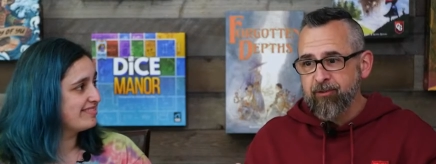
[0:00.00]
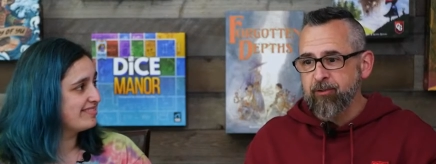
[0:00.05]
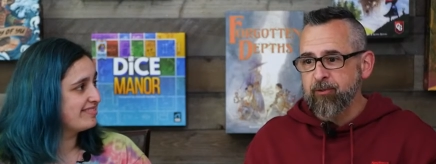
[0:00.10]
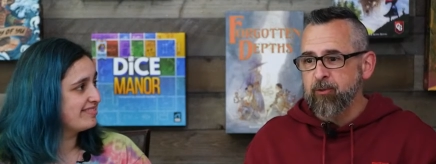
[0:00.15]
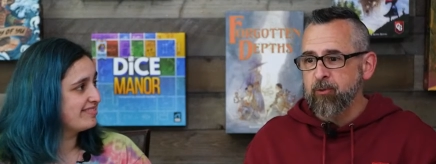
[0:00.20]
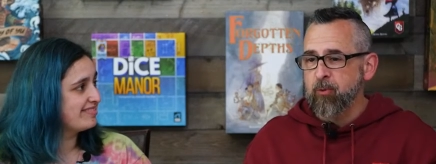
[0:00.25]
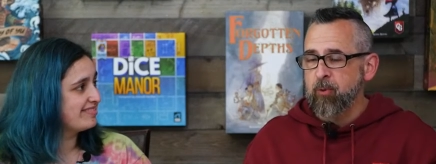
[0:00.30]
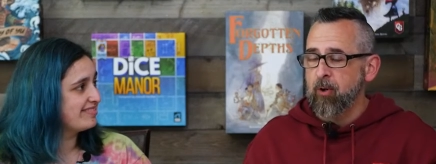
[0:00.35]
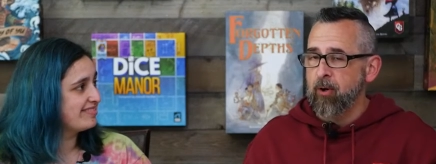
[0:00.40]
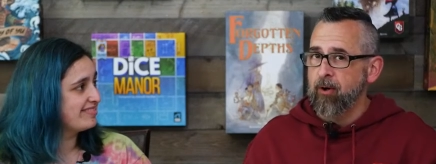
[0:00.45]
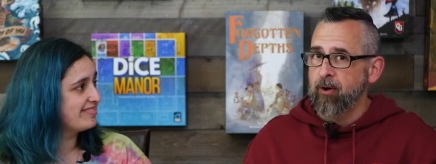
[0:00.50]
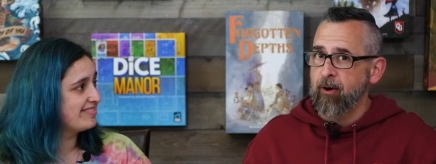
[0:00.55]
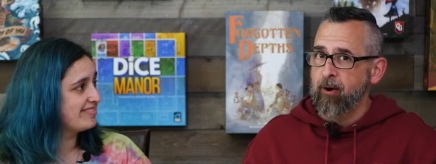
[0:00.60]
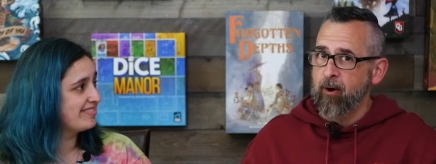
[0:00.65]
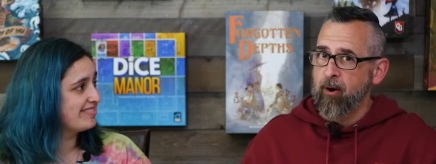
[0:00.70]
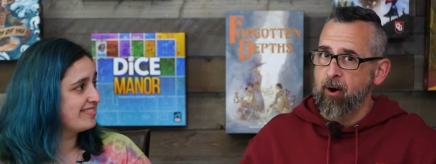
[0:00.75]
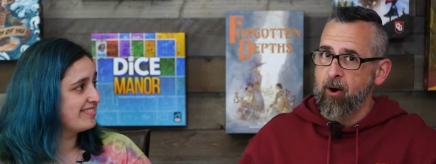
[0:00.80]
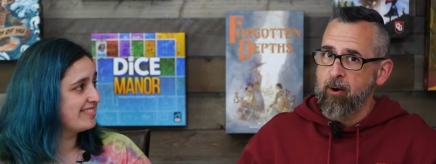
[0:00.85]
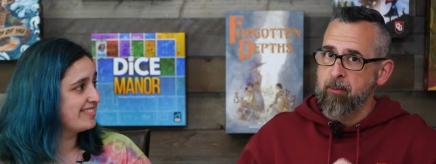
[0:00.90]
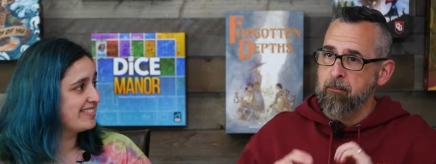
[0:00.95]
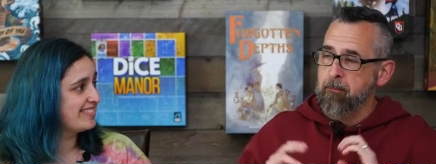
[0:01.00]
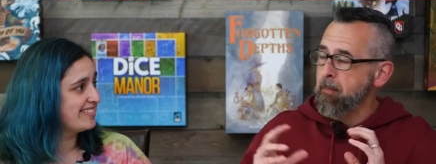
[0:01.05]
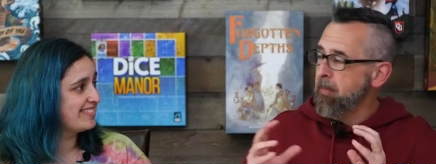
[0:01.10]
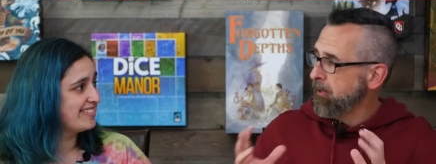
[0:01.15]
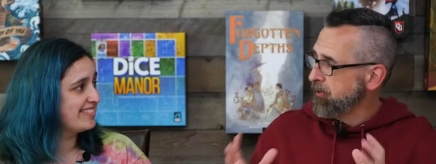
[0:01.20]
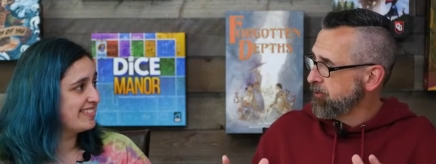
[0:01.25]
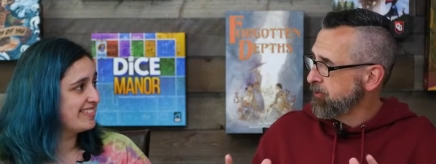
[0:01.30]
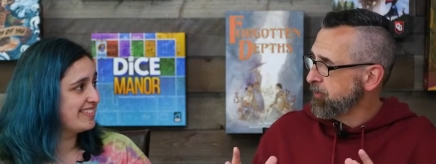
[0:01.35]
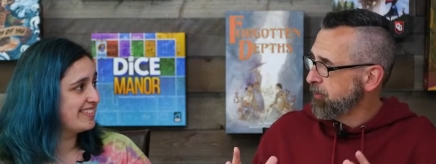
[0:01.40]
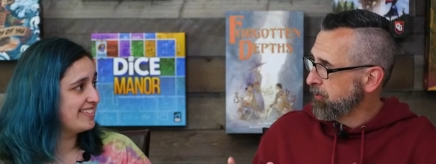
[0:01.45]
Speaker 1: two are
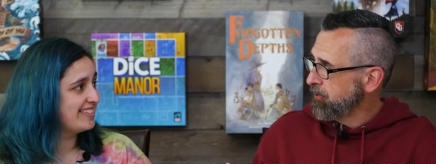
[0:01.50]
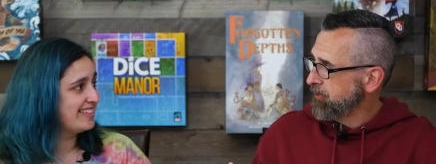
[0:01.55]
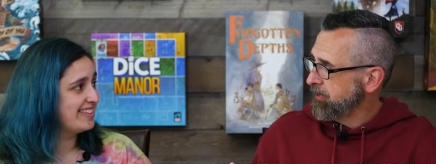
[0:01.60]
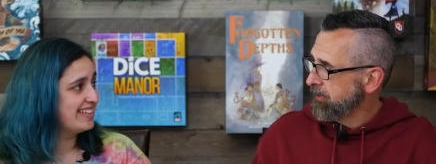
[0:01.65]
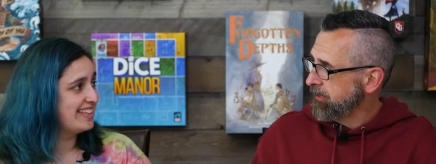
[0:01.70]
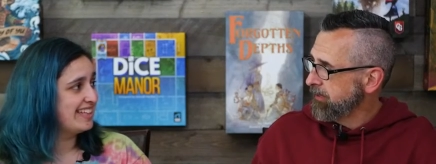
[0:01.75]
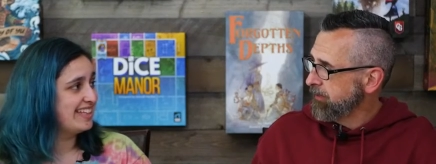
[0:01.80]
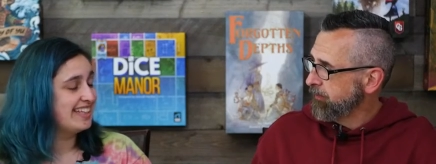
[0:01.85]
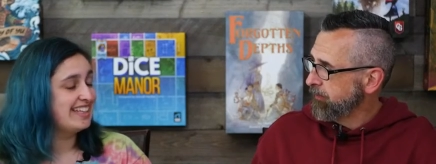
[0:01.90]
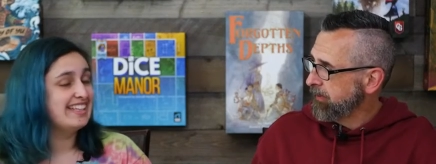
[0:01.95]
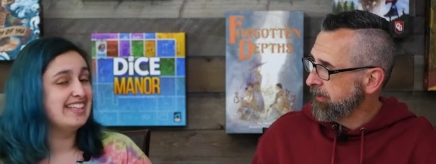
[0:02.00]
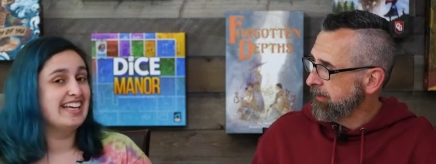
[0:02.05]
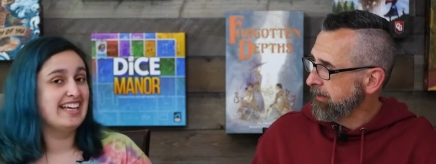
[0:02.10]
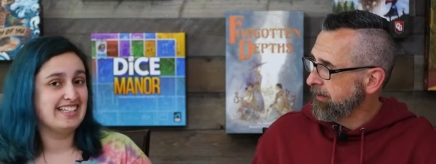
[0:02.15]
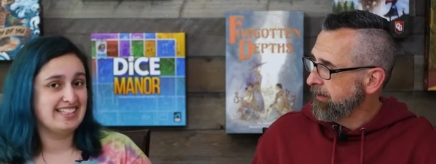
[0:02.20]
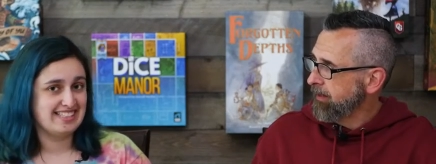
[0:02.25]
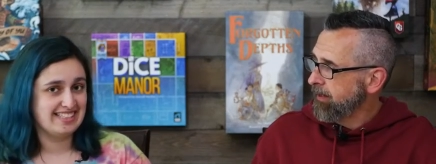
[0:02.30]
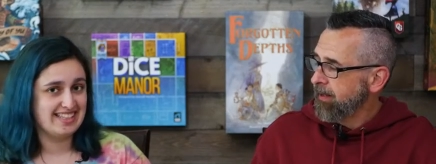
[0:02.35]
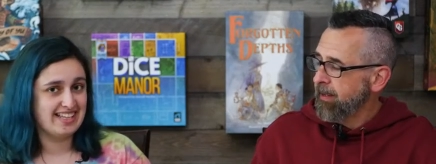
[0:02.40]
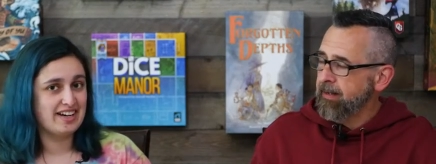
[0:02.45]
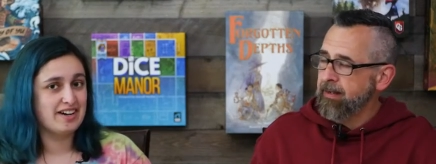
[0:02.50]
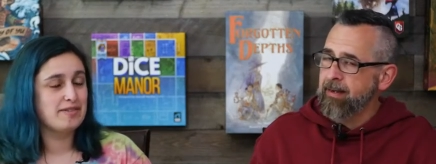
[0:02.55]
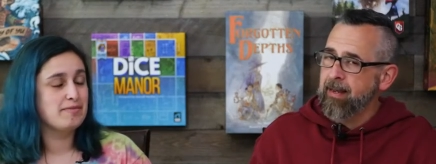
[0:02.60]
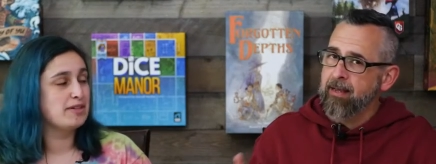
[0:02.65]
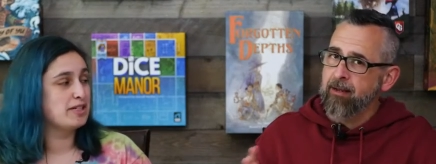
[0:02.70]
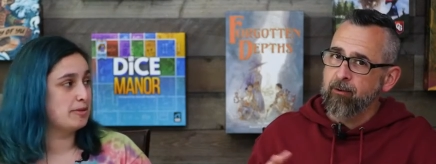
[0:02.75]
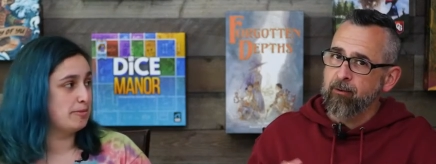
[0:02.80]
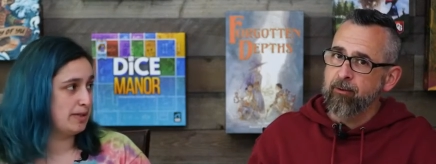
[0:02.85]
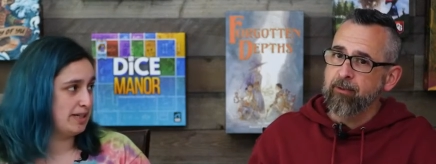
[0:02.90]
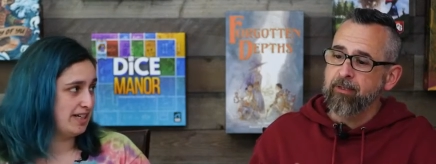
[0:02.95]
much more significant. Yes, they and
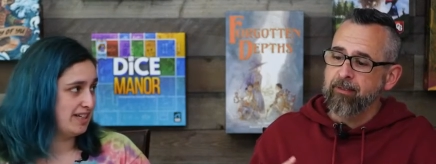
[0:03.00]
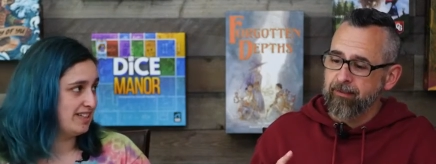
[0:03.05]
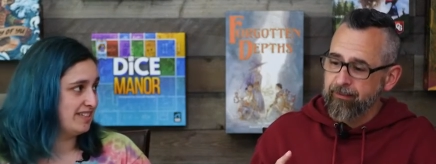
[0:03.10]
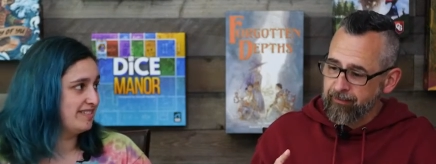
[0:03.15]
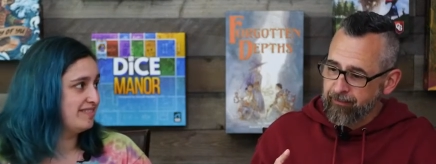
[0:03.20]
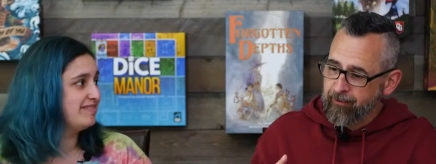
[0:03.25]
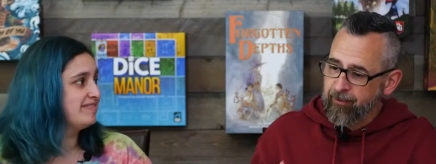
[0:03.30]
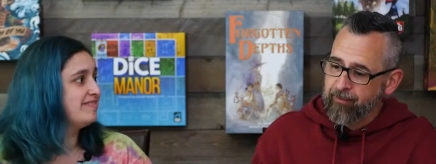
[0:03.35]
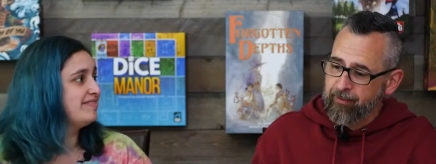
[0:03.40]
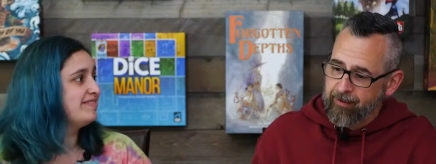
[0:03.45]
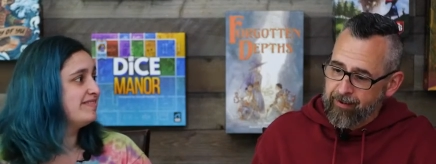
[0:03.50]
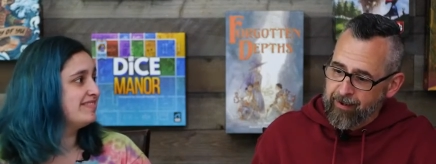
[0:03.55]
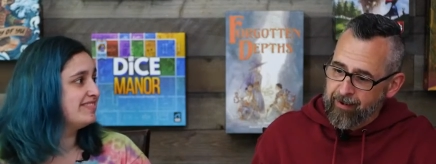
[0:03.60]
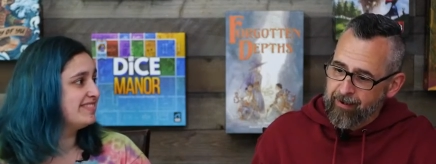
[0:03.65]
not only bigger. do they